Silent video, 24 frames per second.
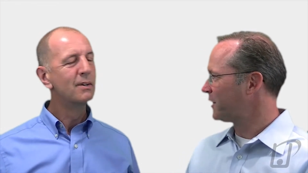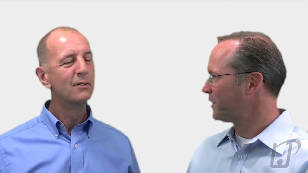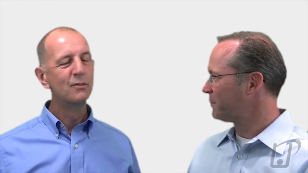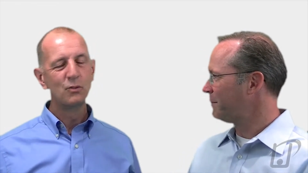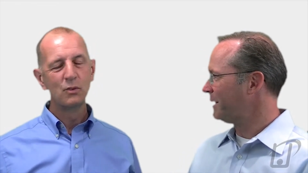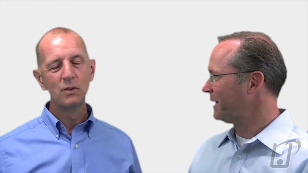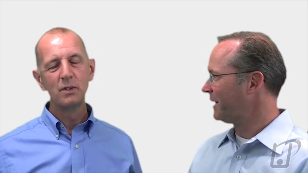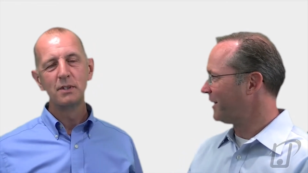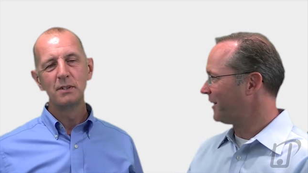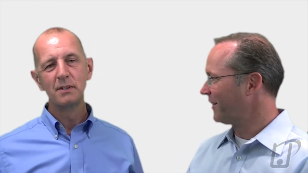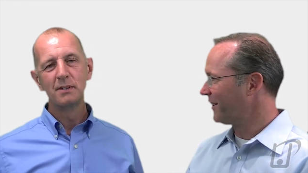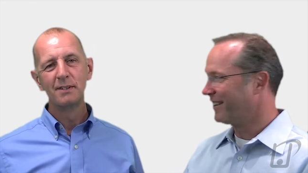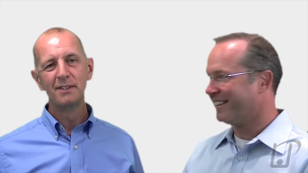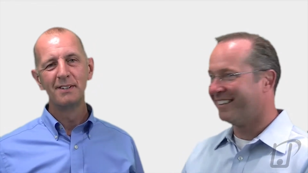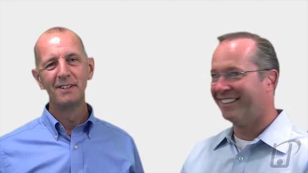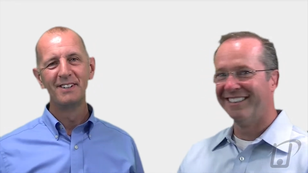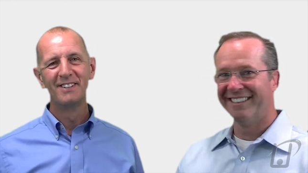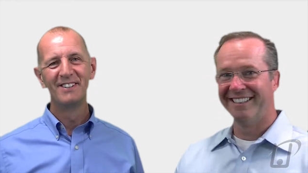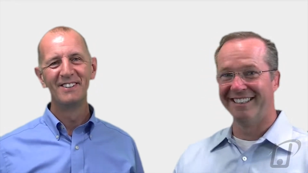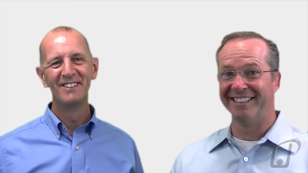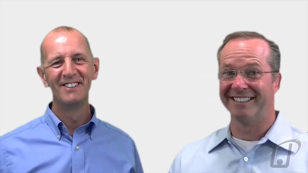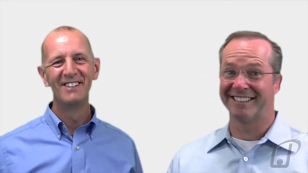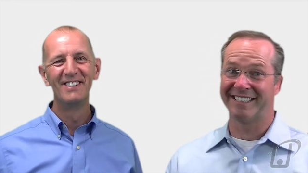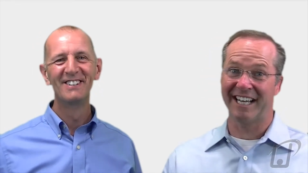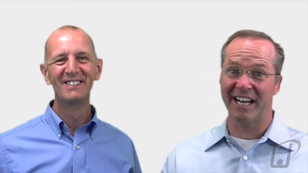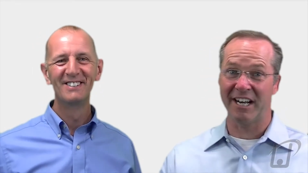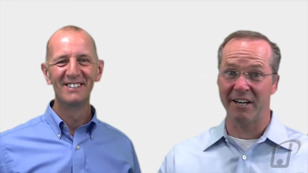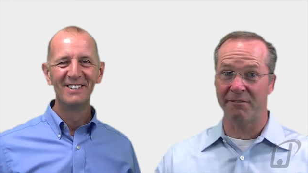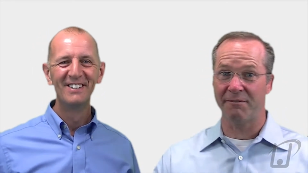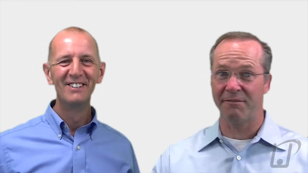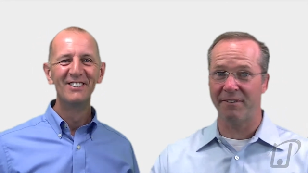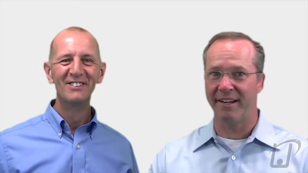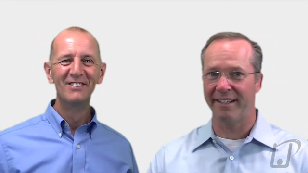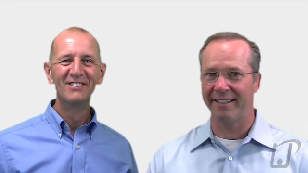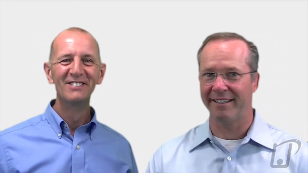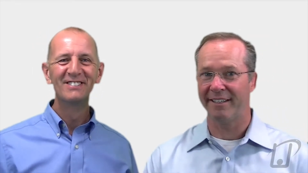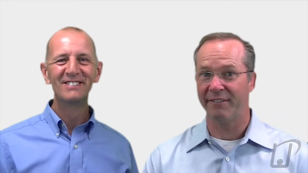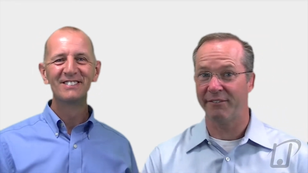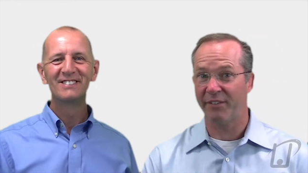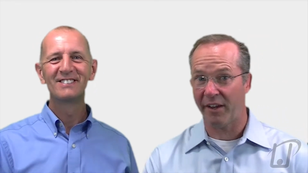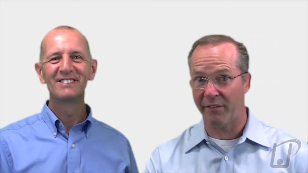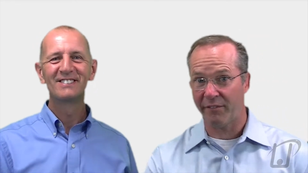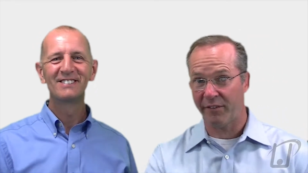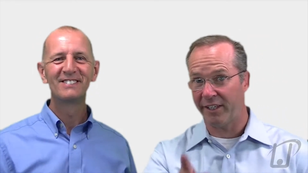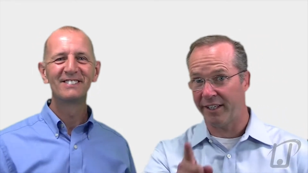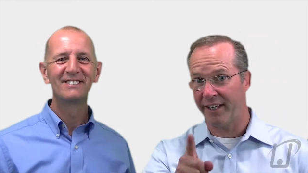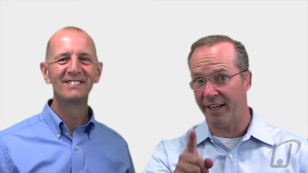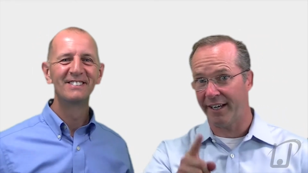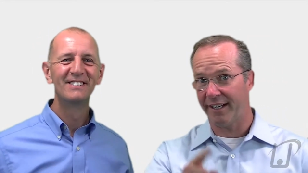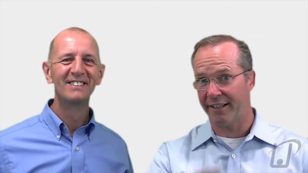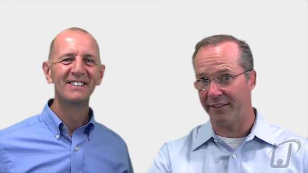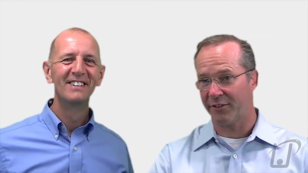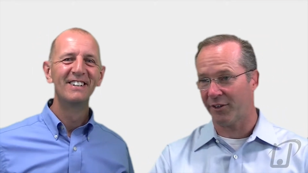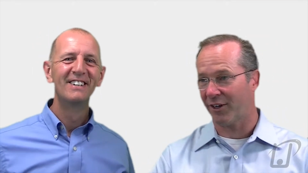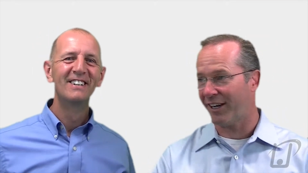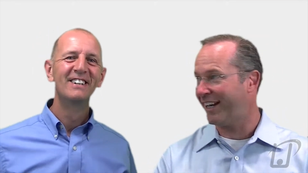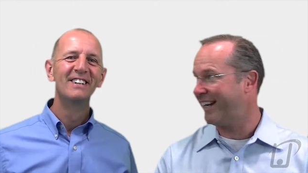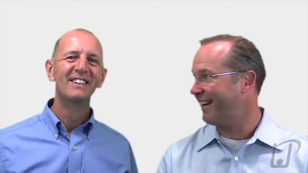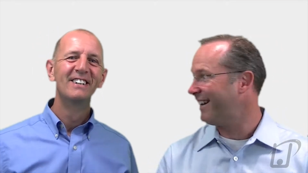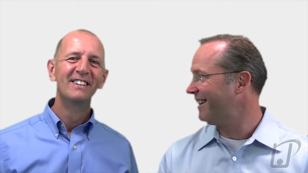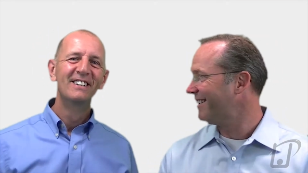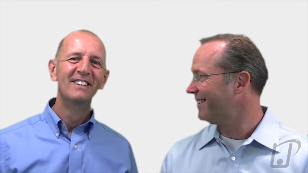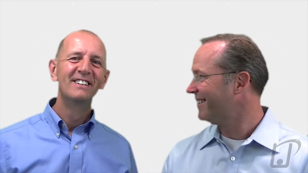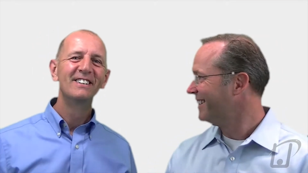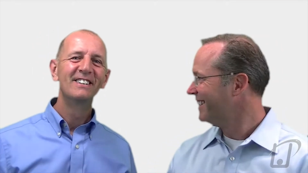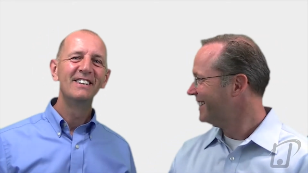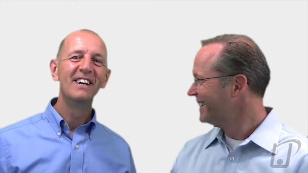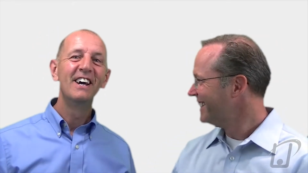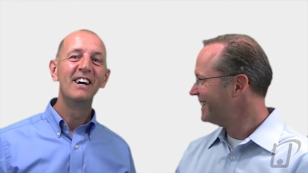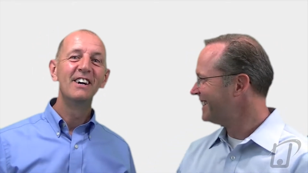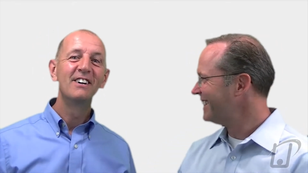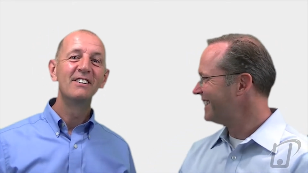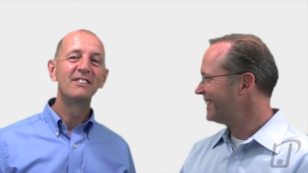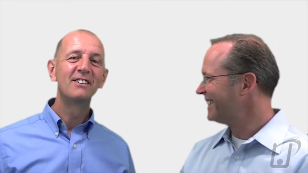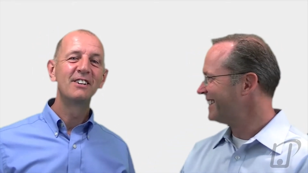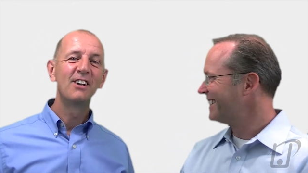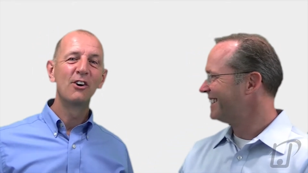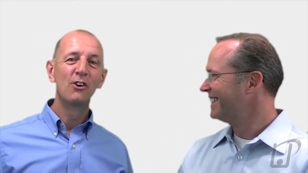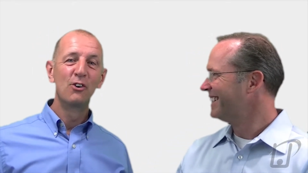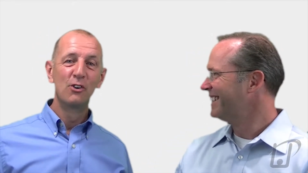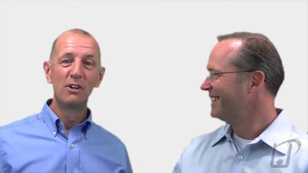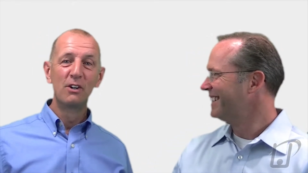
Speaker 1: the speaker. It's kind of fun. If you haven't done it, try it out. yeah,